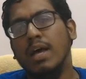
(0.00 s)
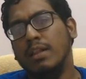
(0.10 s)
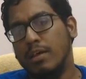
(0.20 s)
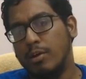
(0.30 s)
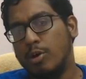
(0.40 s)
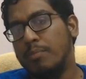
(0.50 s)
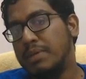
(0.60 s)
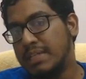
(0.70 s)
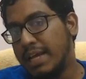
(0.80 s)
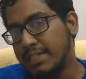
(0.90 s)
There are
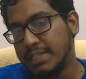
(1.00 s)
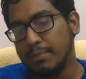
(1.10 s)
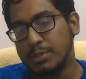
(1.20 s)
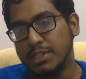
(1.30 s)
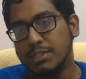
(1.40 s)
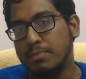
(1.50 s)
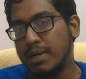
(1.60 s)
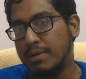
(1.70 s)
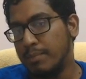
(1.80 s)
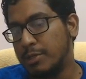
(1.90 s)
obviously exceptions,
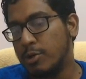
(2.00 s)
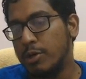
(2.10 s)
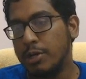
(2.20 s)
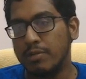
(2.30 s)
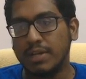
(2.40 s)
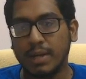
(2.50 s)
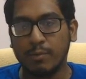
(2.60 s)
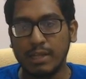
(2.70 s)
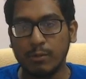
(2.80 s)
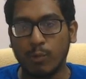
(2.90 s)
but majority of the time
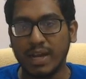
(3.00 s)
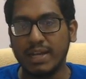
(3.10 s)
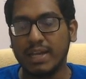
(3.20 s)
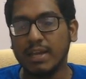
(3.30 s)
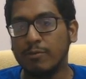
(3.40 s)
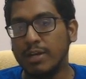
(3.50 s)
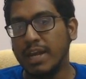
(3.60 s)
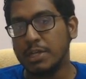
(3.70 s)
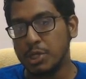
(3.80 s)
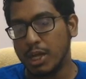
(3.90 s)
only the white king would
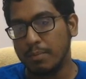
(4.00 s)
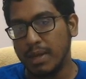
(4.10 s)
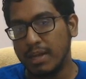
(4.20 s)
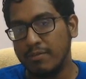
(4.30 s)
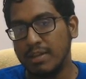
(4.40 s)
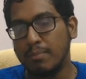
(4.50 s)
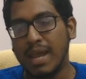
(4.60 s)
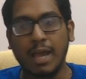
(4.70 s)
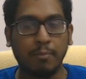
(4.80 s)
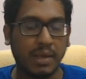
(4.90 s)
get checkmated with a
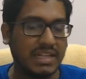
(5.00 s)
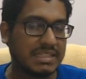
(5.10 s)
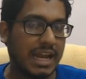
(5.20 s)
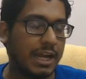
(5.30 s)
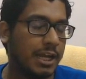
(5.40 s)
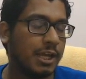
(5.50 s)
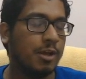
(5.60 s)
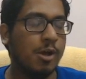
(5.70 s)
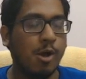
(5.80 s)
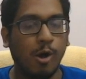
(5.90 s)
black piece
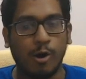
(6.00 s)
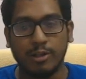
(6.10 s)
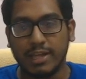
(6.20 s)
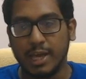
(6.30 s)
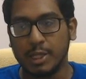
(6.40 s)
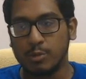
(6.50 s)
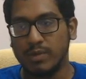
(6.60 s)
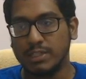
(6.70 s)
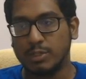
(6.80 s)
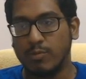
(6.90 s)
landing on the
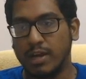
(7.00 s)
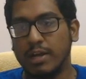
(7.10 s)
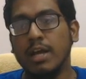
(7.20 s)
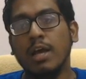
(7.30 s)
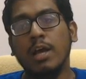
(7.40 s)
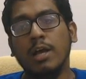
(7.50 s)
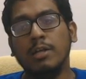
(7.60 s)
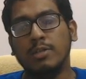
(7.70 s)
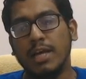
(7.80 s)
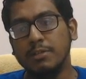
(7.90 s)
H1 square.
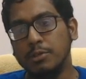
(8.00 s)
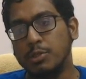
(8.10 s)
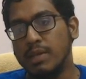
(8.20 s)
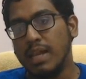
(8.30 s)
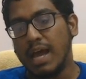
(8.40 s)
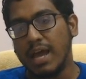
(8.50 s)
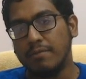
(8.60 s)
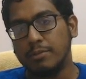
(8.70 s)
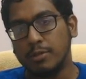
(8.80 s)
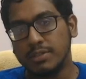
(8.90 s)
So as usual, I
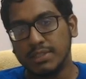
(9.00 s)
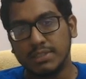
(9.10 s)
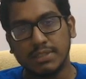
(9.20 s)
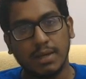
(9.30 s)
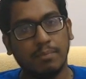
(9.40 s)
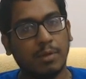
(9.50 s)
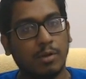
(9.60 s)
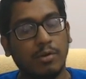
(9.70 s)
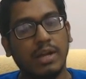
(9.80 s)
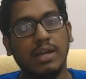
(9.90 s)
have chosen some,
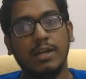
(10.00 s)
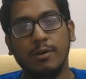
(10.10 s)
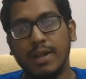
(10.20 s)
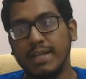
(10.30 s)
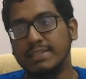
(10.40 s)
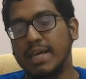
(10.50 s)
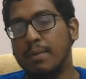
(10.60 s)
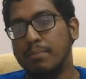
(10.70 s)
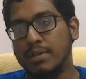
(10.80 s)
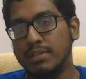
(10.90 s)
really good
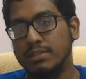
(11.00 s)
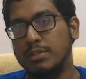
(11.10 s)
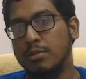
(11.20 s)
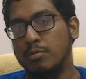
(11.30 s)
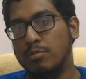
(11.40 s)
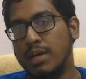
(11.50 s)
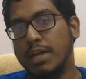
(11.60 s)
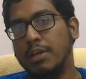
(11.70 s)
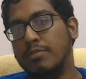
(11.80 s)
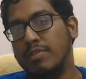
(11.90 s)
examples to
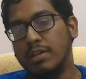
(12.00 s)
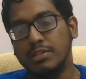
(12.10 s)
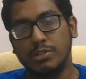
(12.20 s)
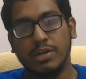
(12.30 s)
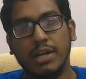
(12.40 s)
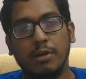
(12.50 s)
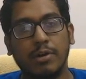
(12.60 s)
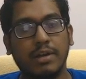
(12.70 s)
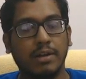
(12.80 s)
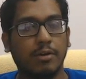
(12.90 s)
kind of illustrate
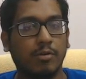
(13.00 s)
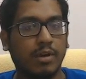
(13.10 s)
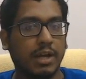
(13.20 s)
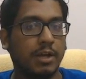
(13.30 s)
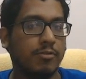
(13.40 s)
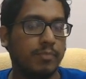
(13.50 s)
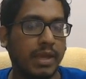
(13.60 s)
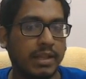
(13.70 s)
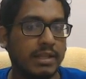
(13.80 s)
or, kind of make this